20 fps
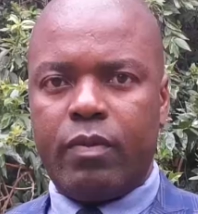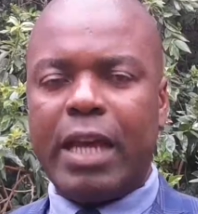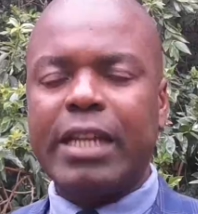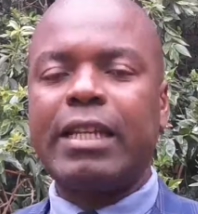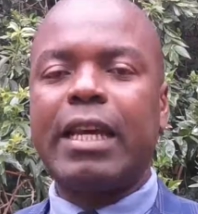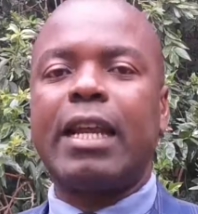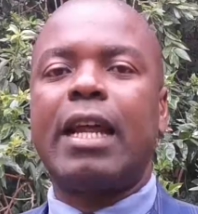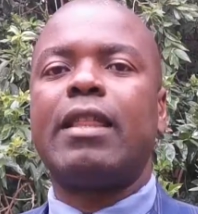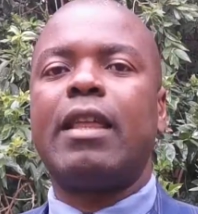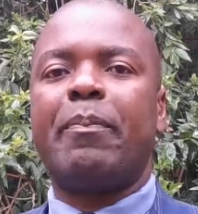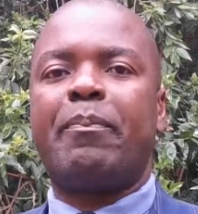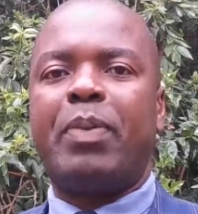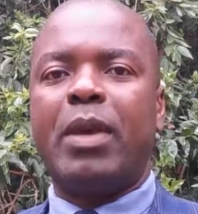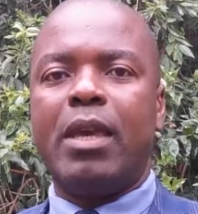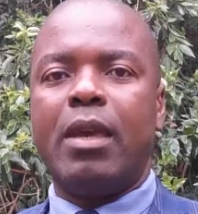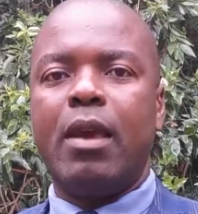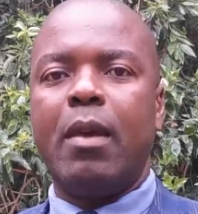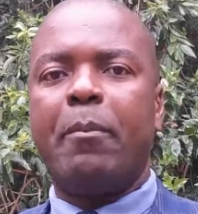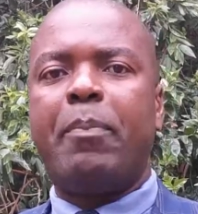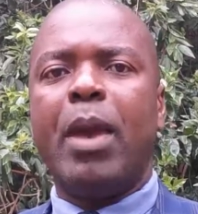That's another
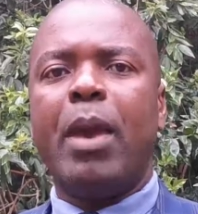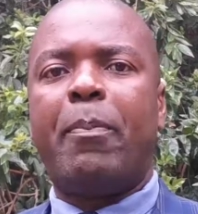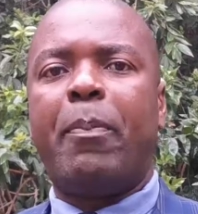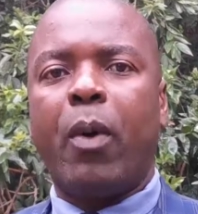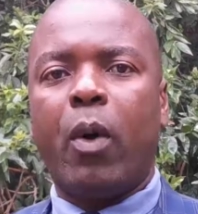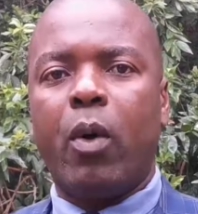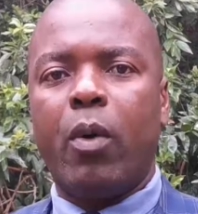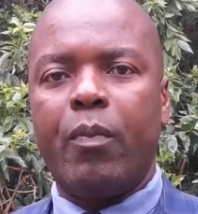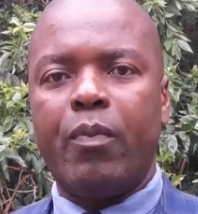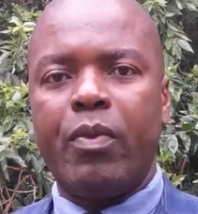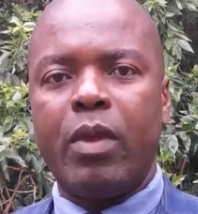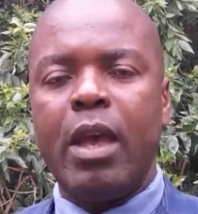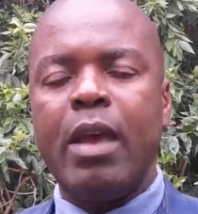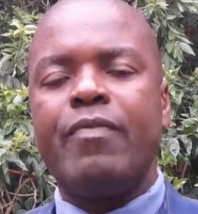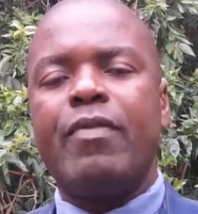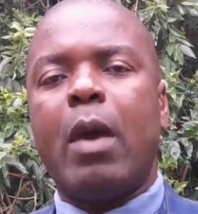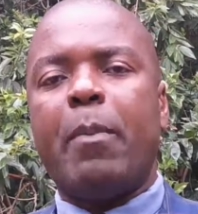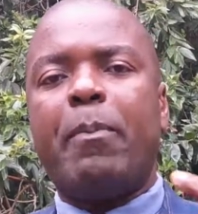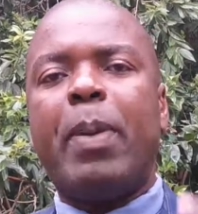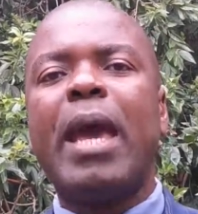P. People.
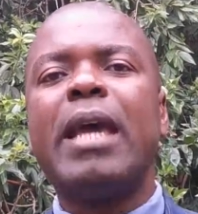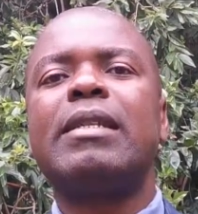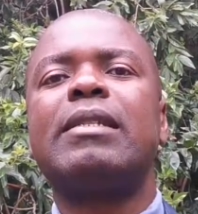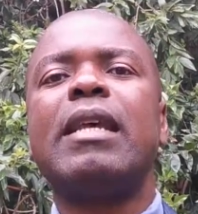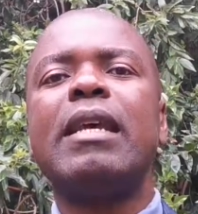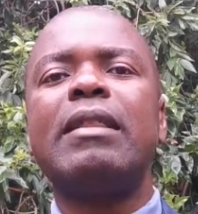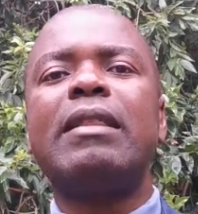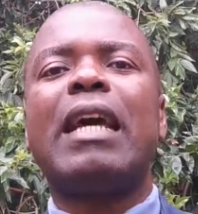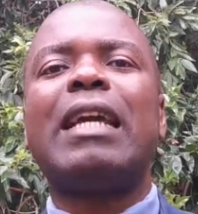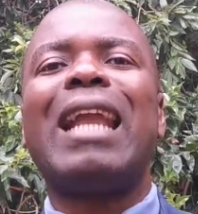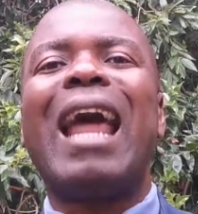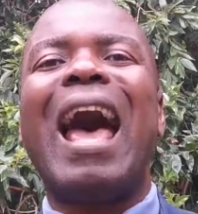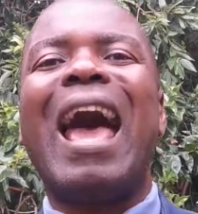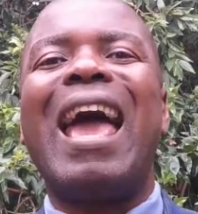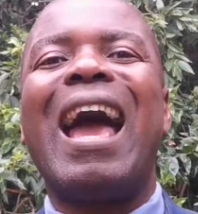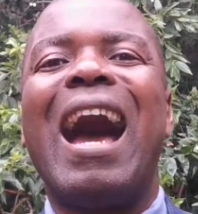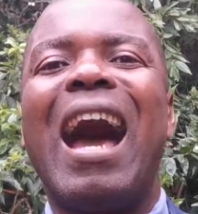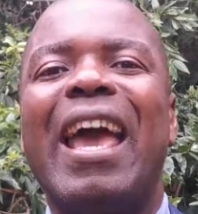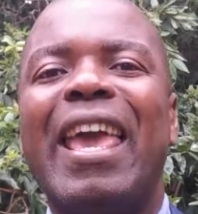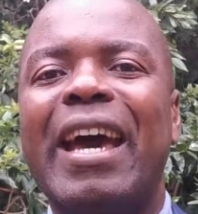The person that I
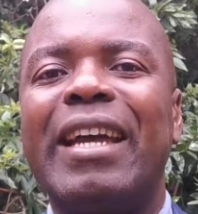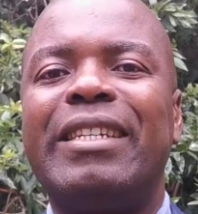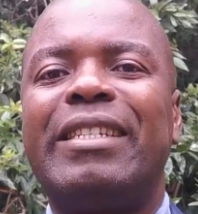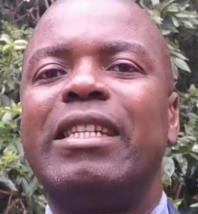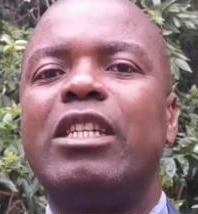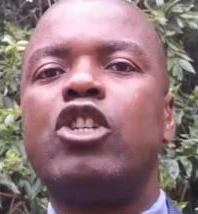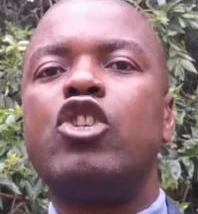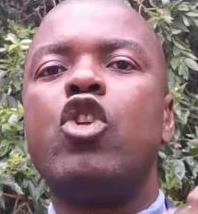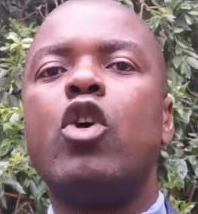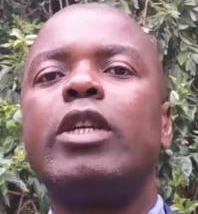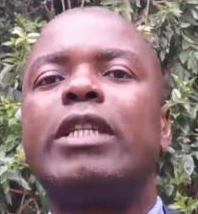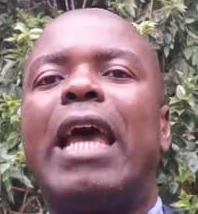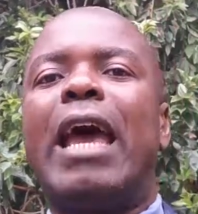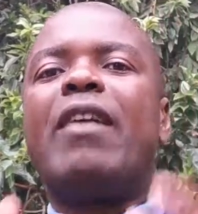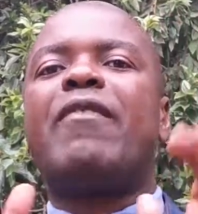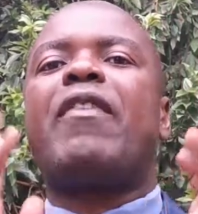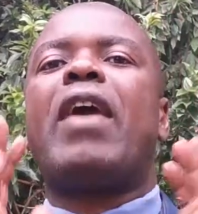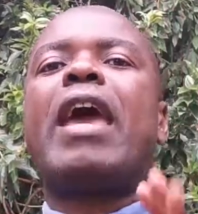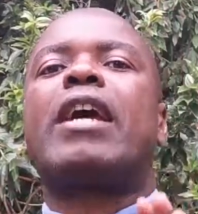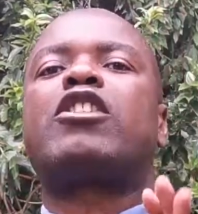hired did not
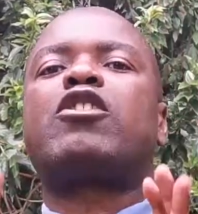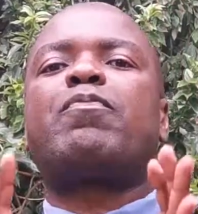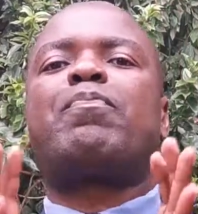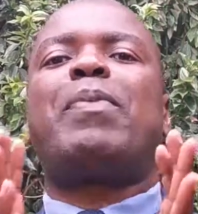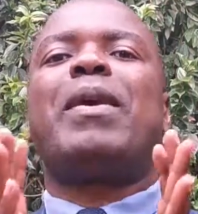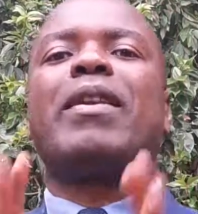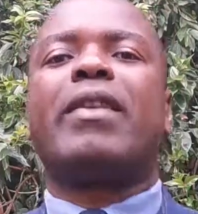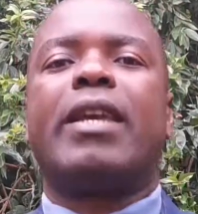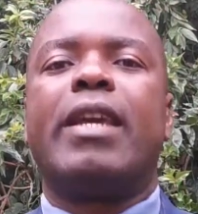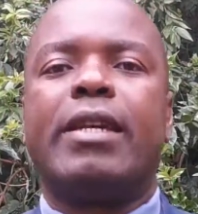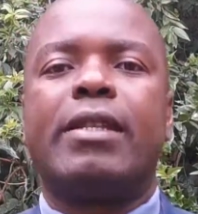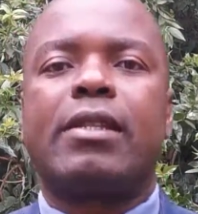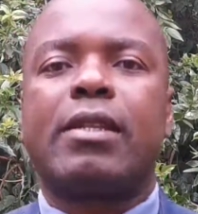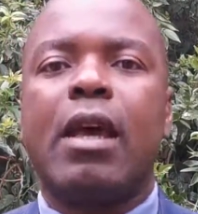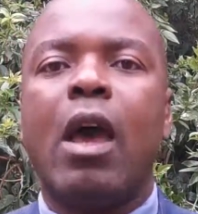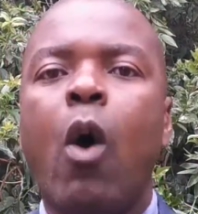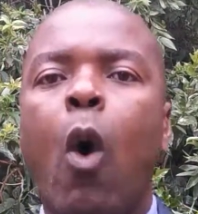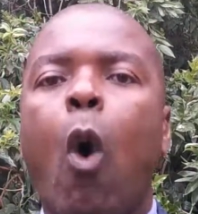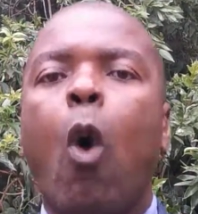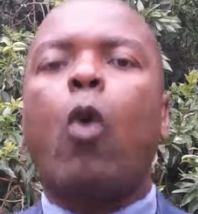have experience
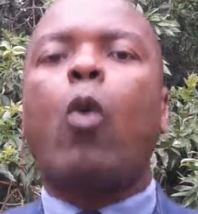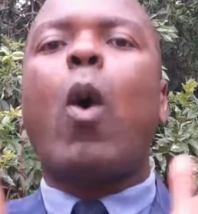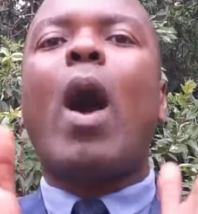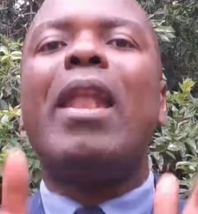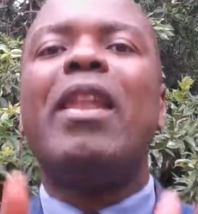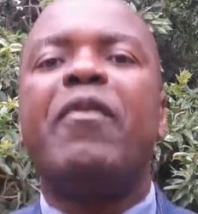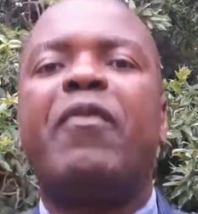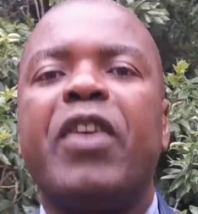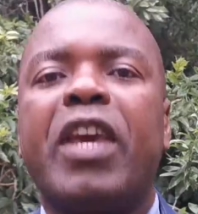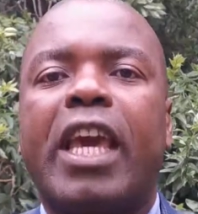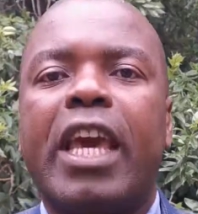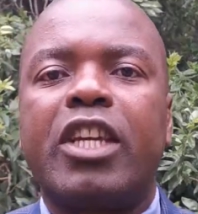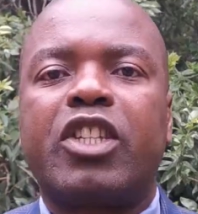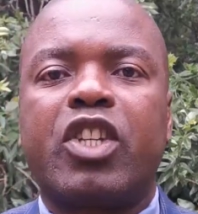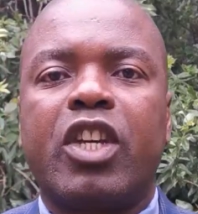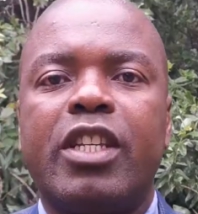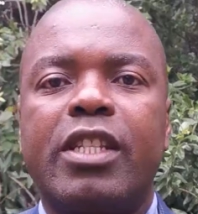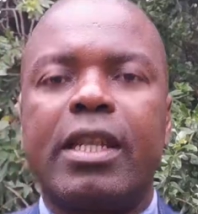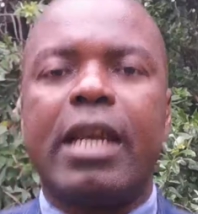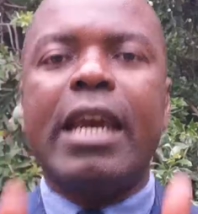or
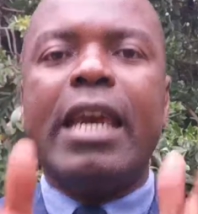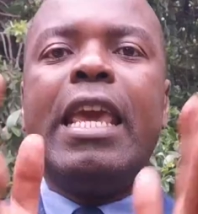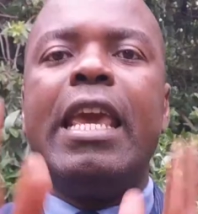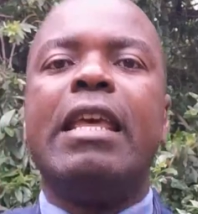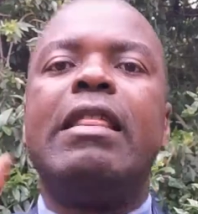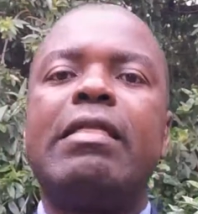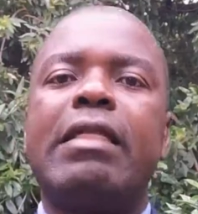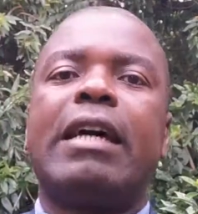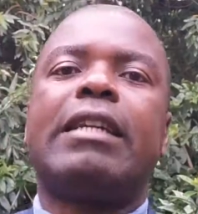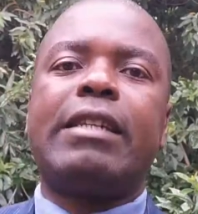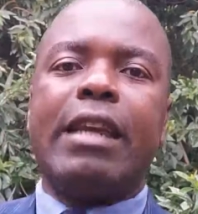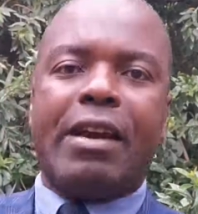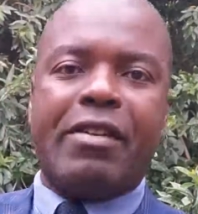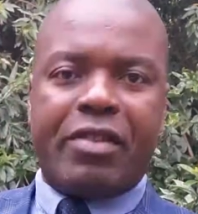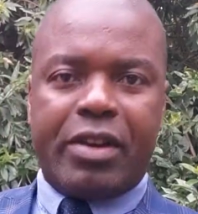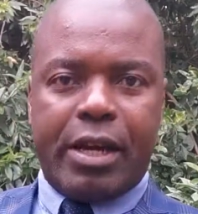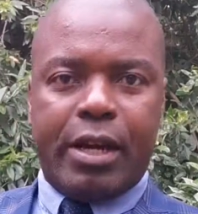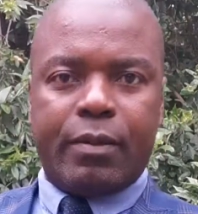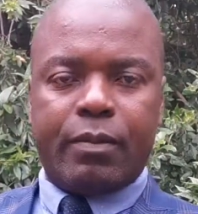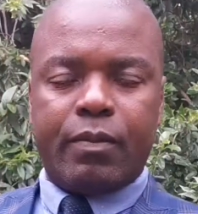qualifications in that
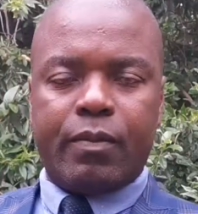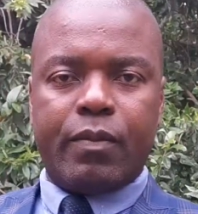area.